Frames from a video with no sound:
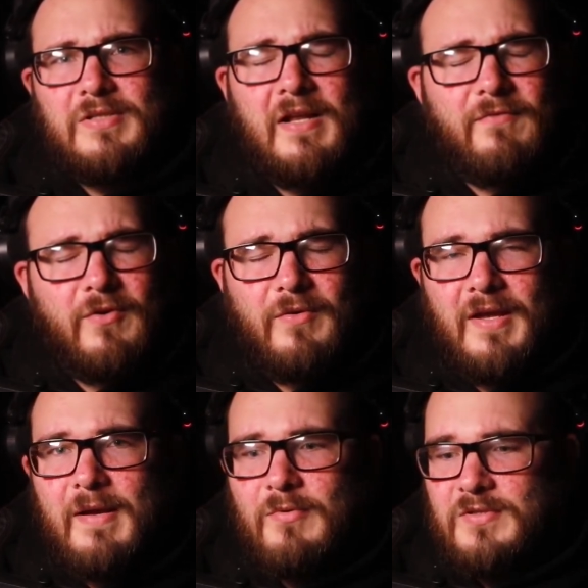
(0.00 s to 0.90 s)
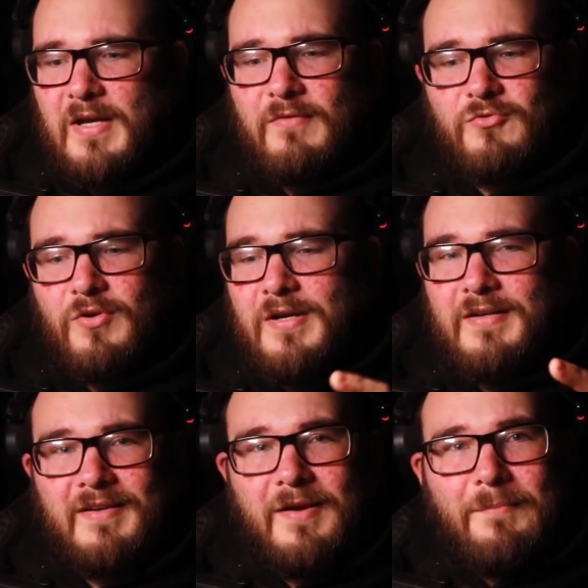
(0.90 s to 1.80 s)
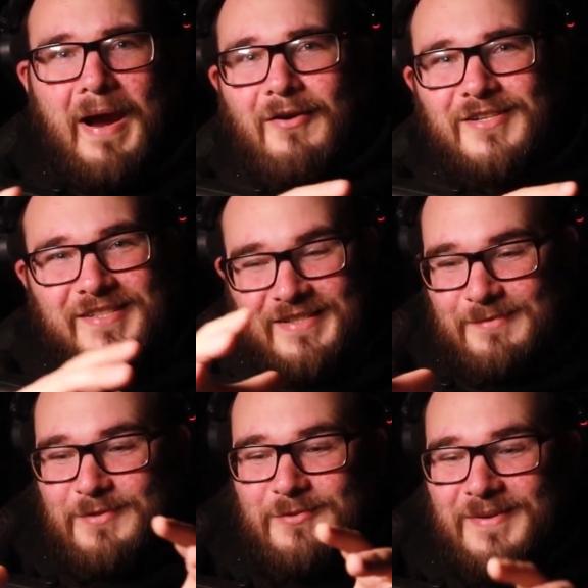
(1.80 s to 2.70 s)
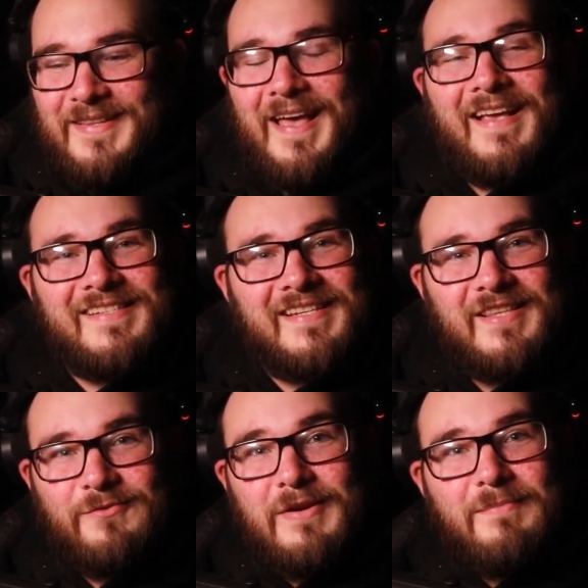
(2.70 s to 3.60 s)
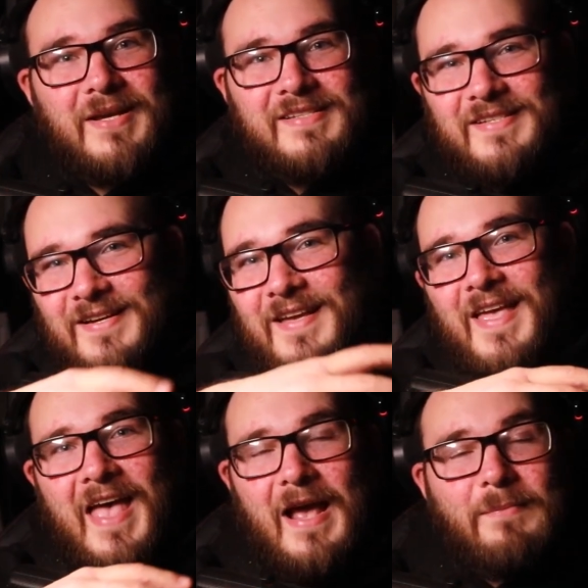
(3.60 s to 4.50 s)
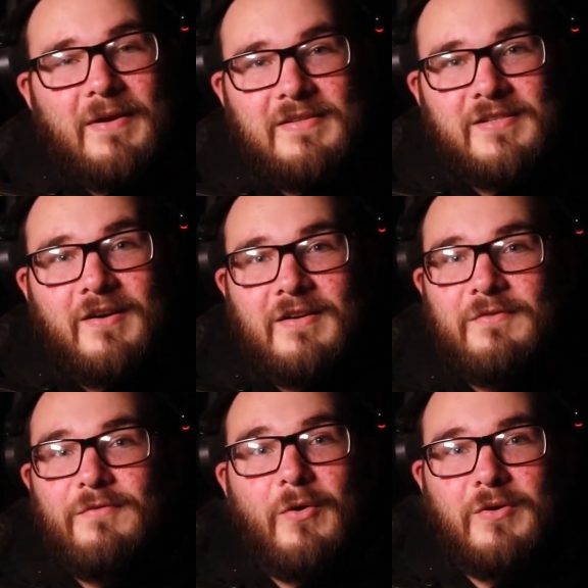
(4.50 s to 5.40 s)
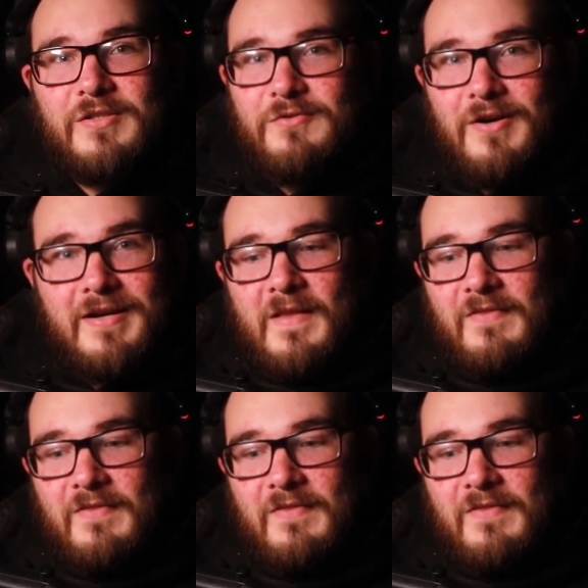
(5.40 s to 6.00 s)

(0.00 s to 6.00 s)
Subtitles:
headphone cables, I've tried comparisons between the SC3 mixer and my Scarlett Focusrite.